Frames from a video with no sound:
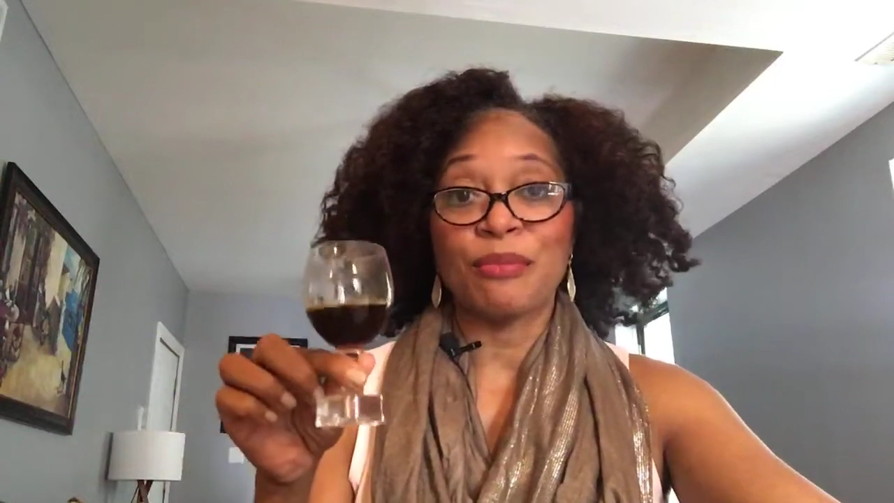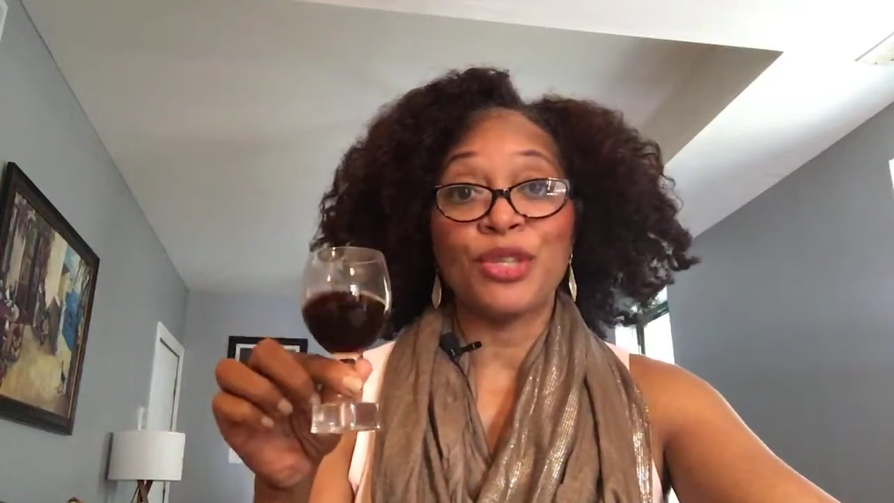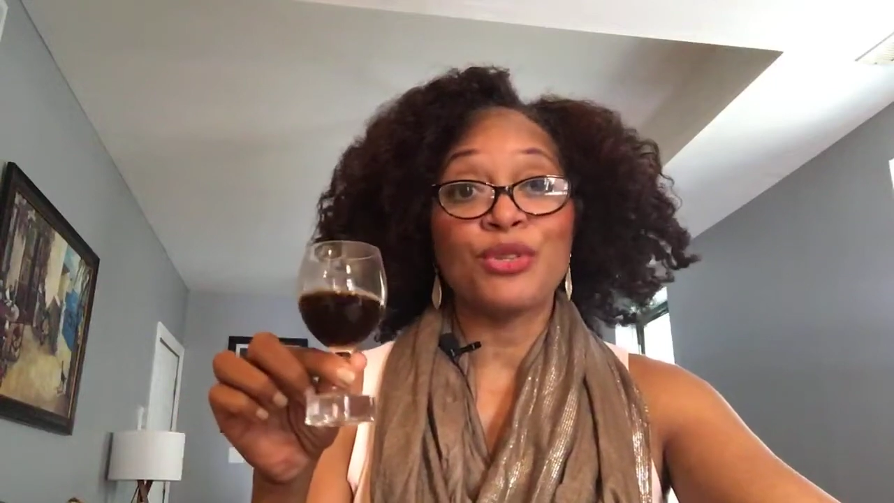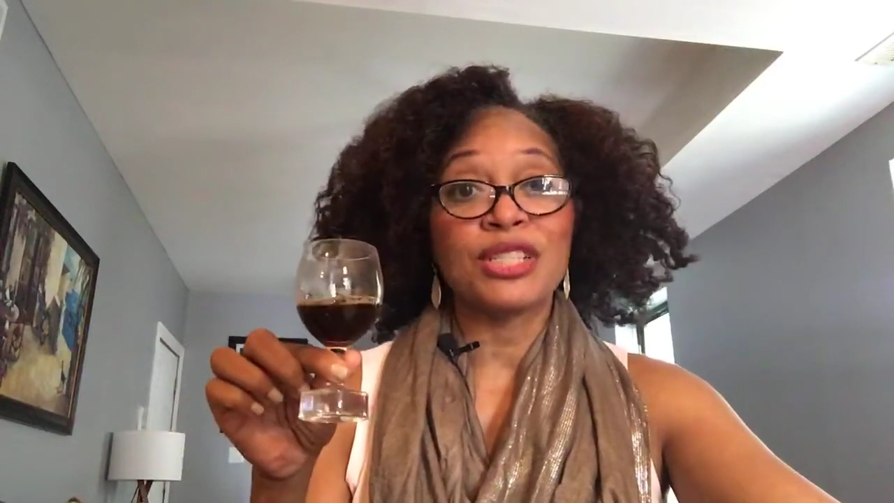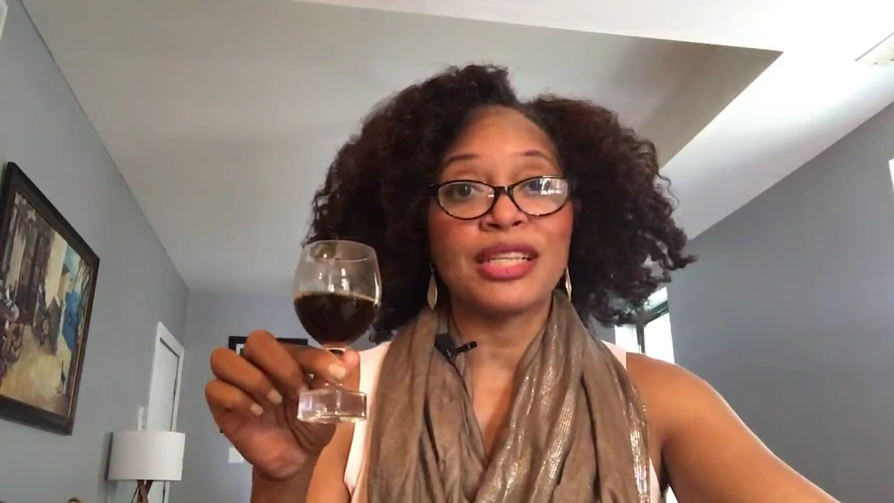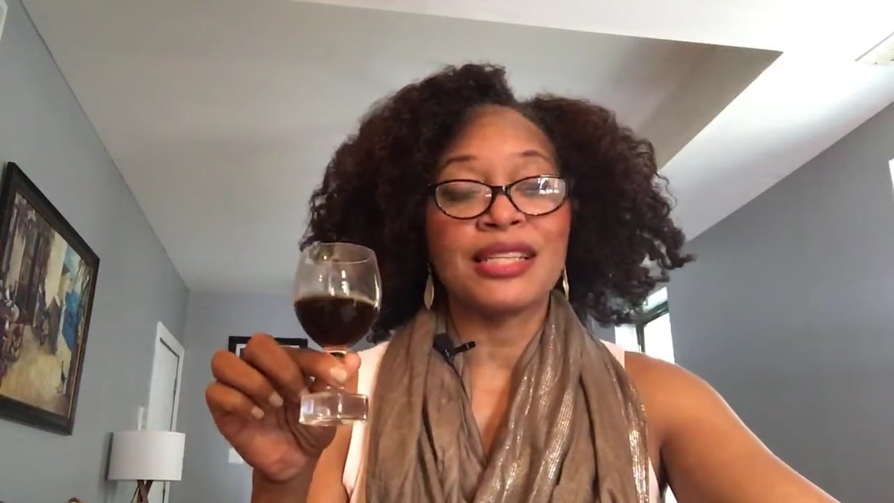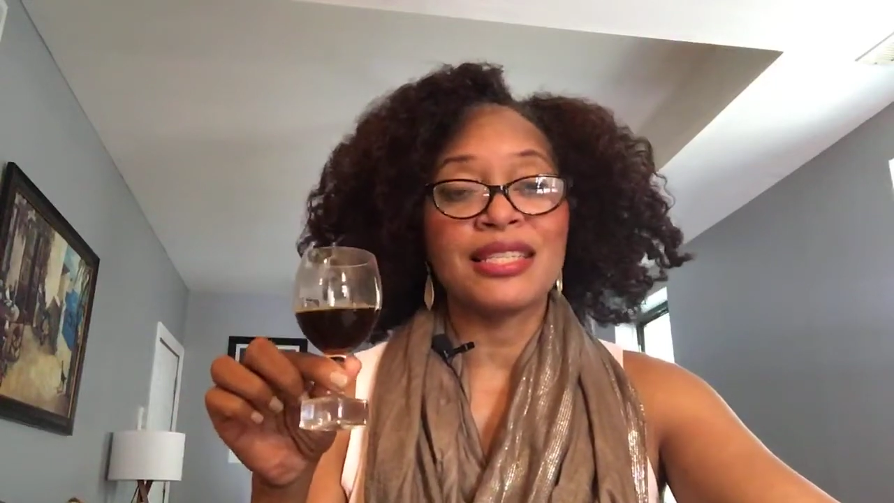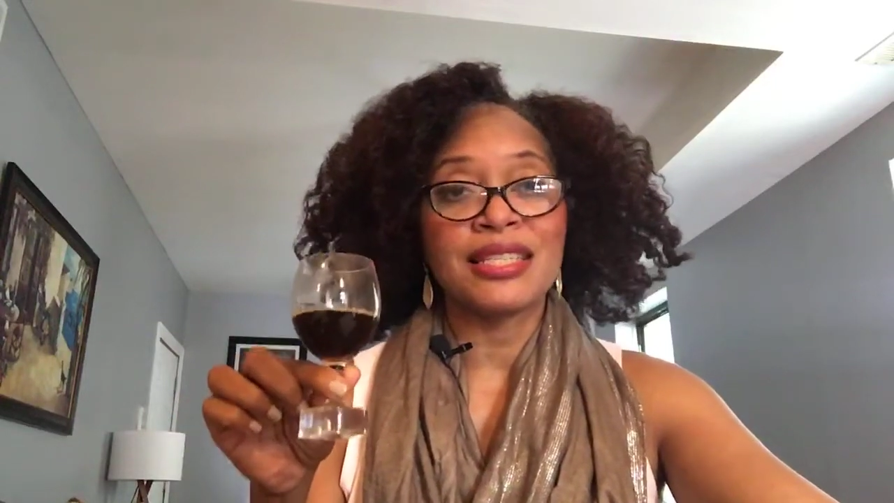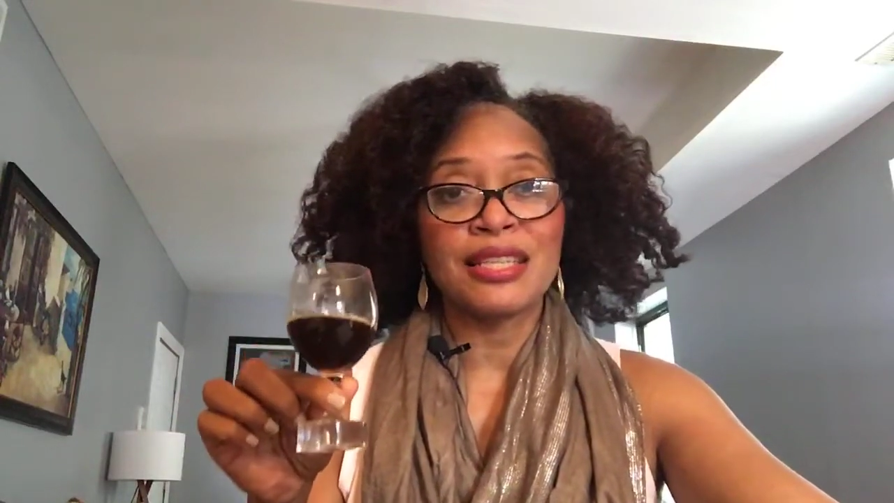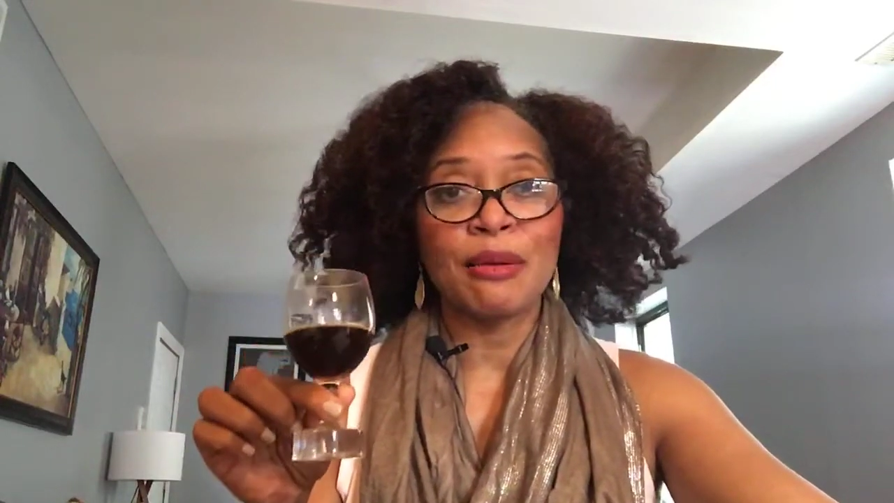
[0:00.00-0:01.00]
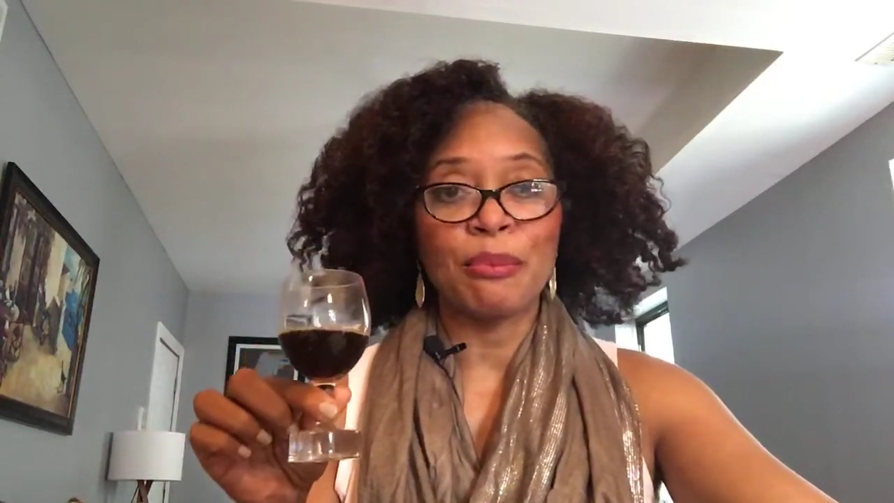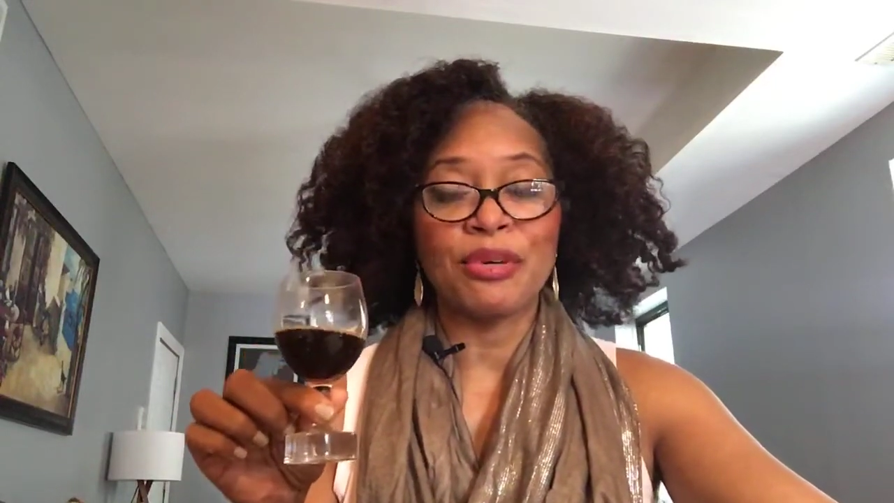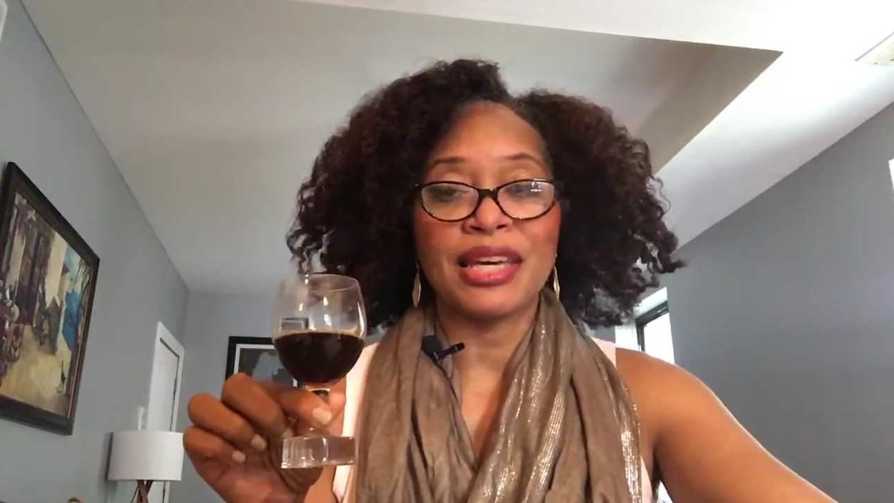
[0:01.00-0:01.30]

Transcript: usually sip